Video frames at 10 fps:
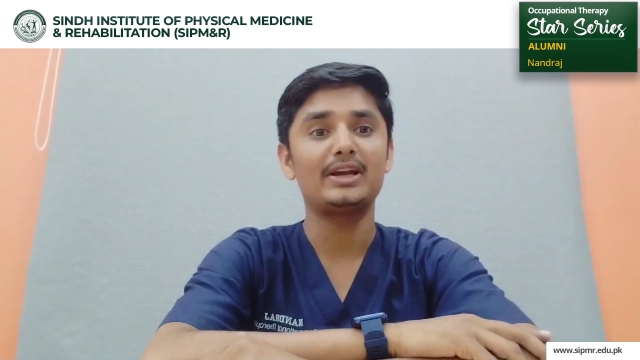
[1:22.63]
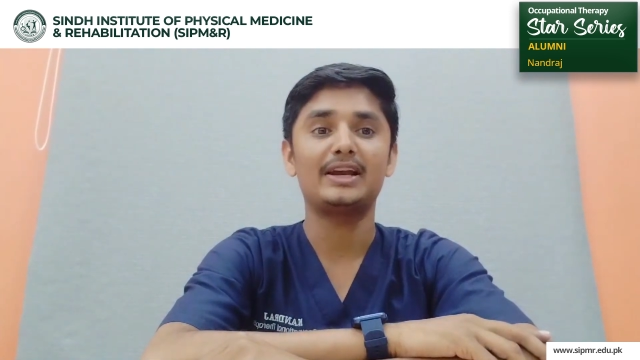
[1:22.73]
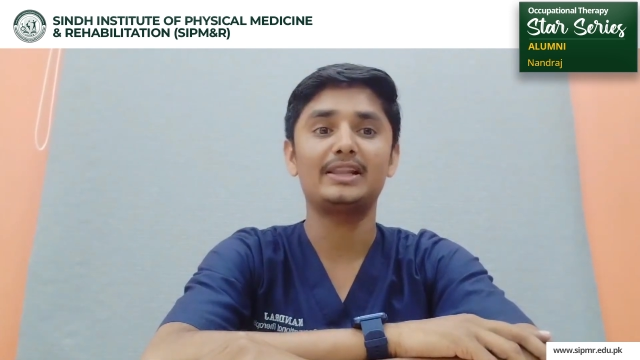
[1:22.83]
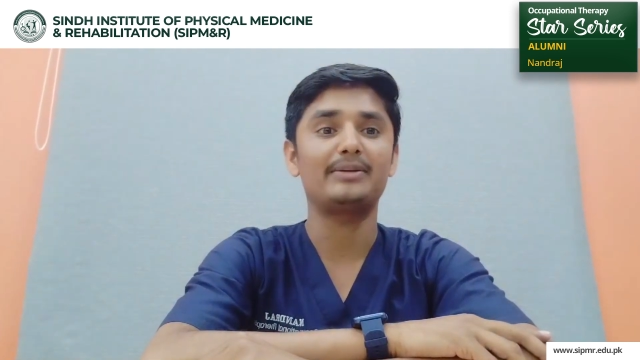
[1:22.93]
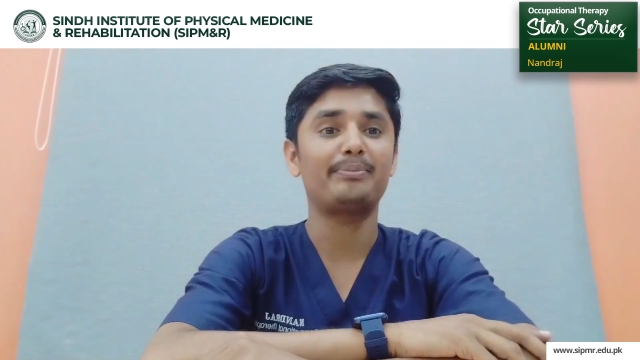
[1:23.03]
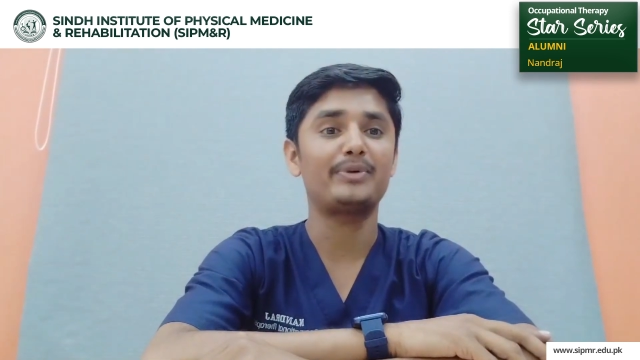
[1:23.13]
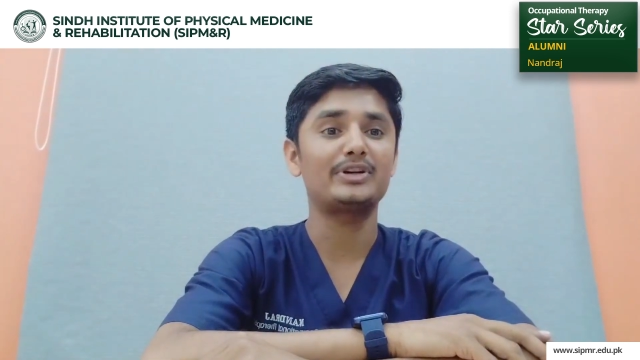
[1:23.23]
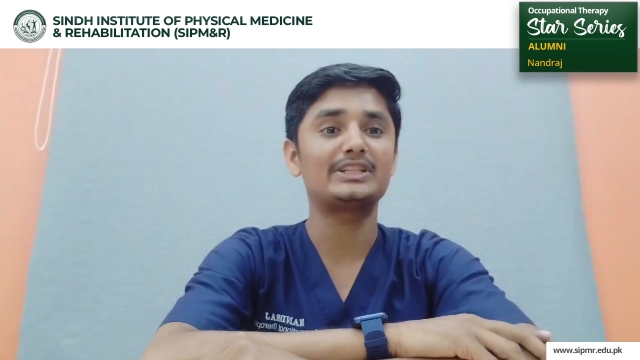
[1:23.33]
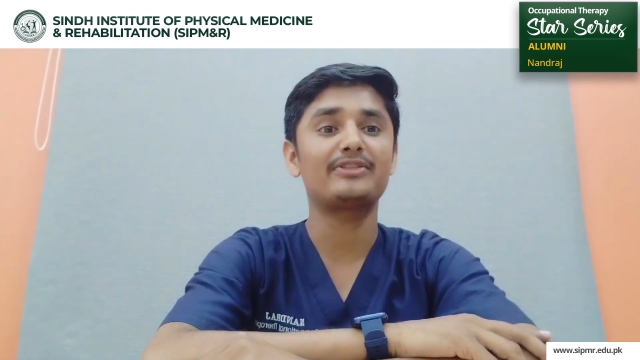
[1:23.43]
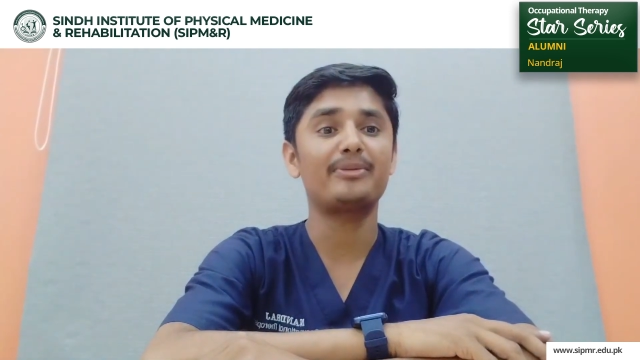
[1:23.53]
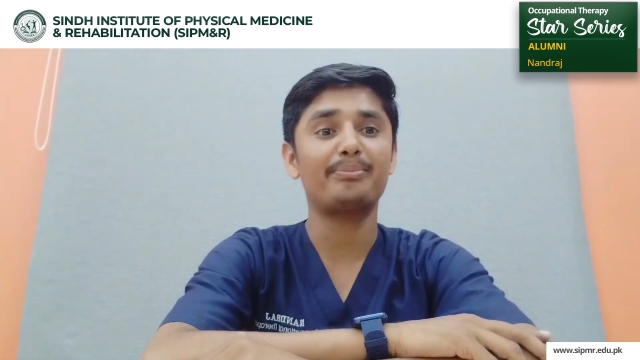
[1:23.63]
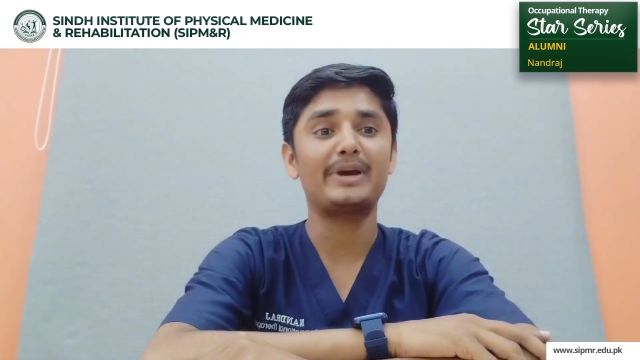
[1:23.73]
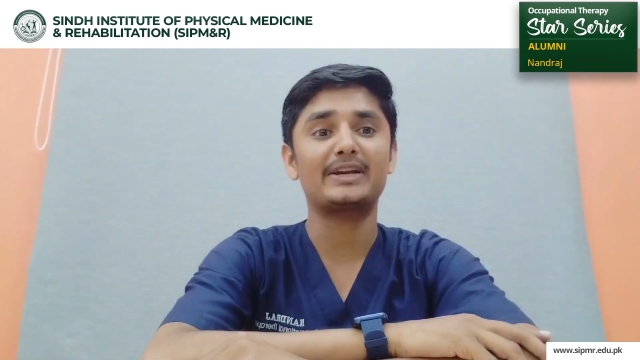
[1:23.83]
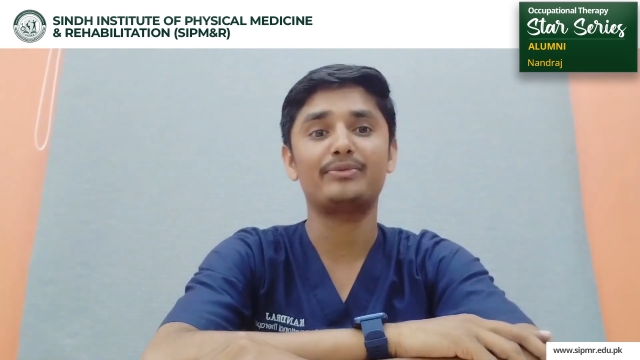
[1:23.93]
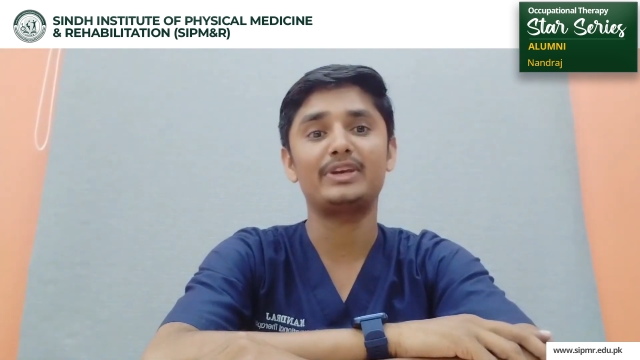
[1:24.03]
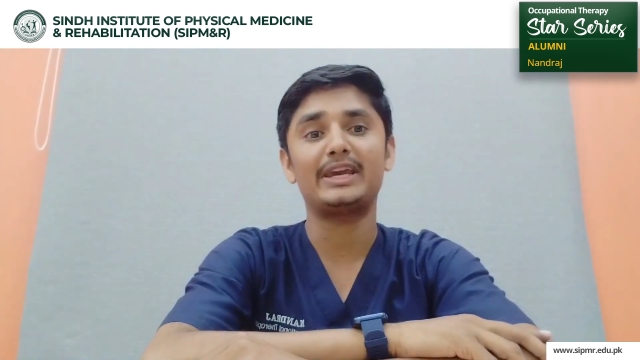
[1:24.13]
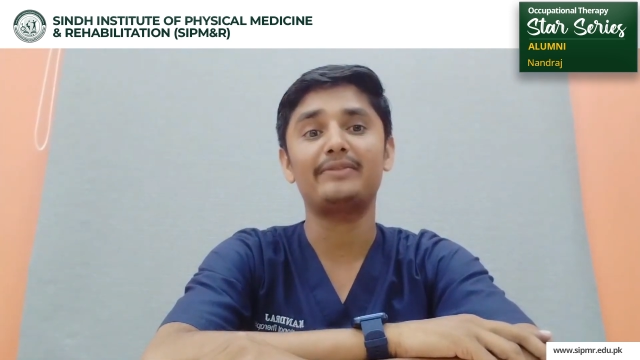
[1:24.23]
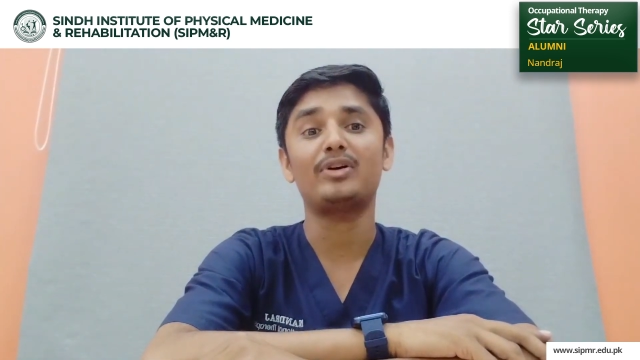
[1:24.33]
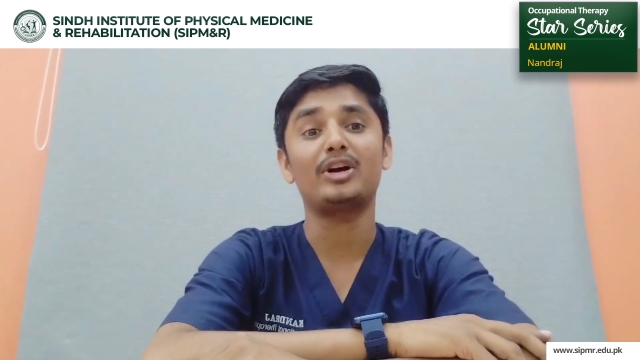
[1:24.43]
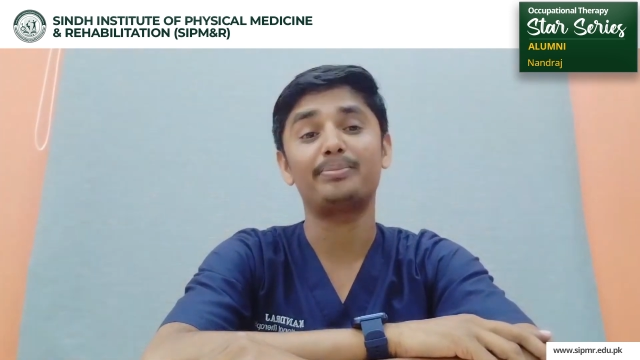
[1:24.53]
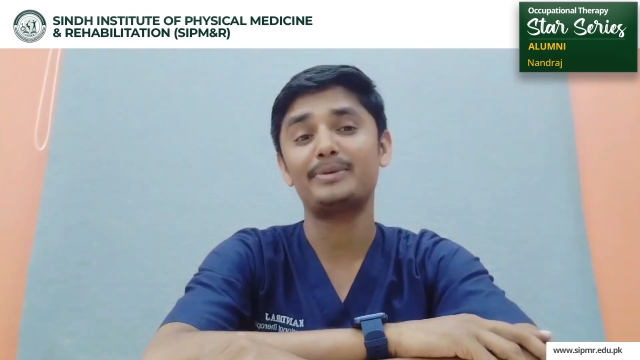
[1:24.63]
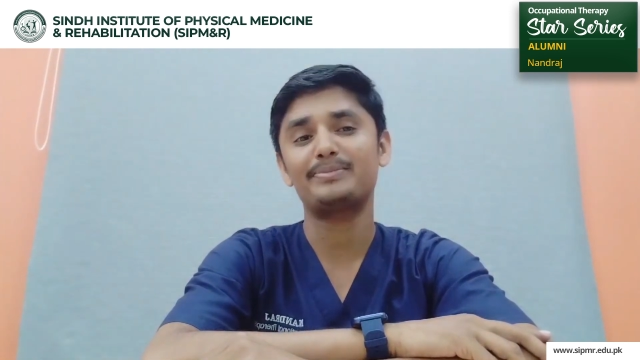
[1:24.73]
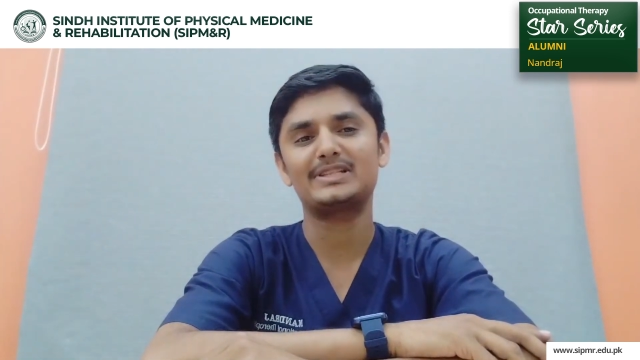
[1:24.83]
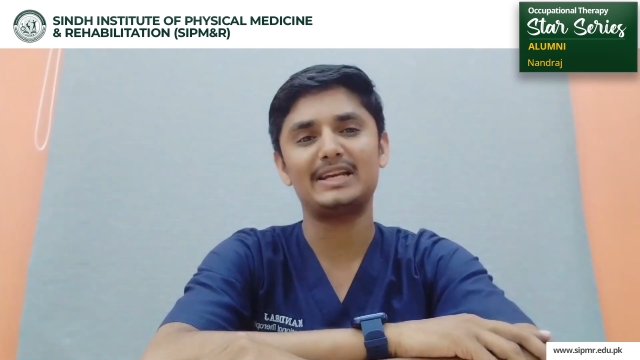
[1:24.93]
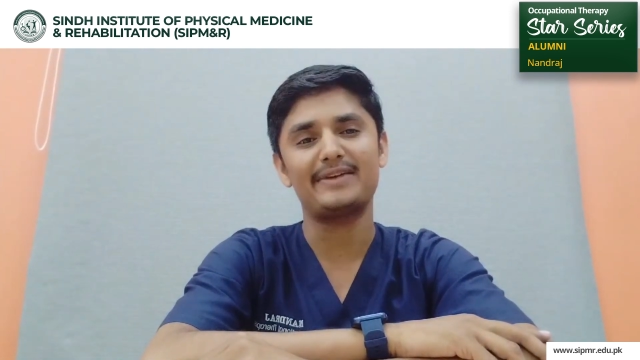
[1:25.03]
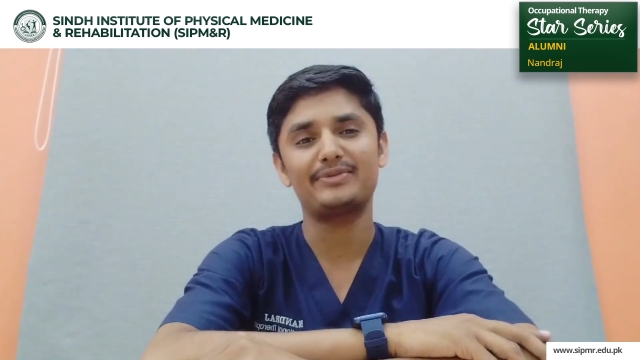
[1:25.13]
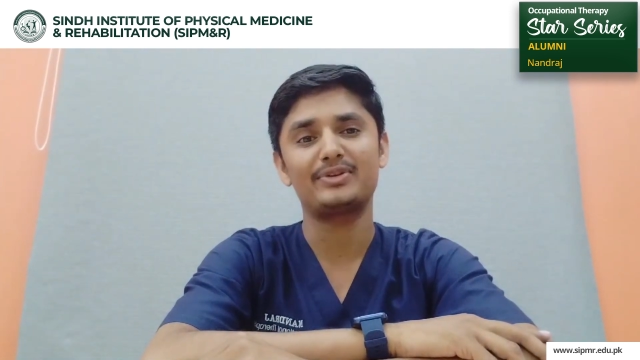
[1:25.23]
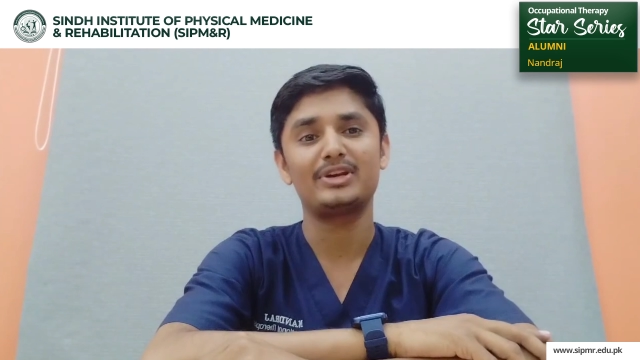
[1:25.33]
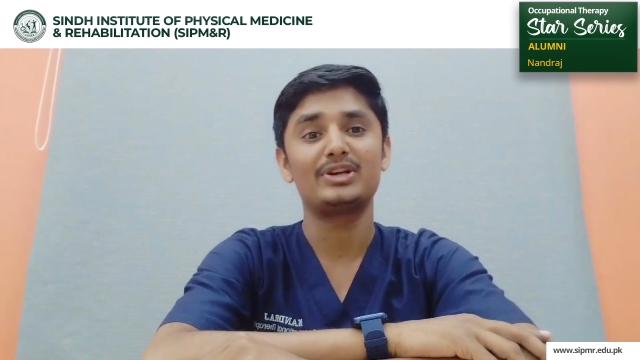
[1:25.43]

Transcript: and the positive impact we have on people's lives.